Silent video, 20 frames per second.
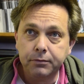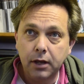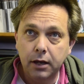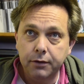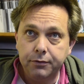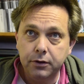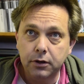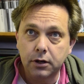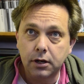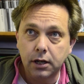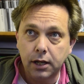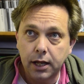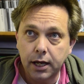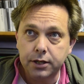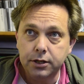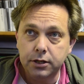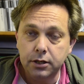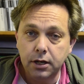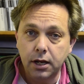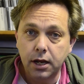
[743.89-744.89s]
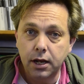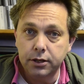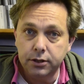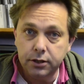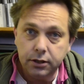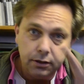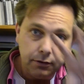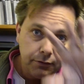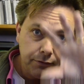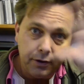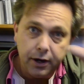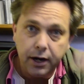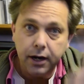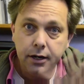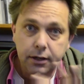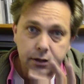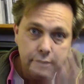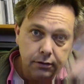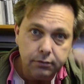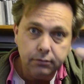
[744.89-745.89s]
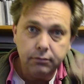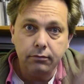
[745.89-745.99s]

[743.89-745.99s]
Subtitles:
If your collection is a defined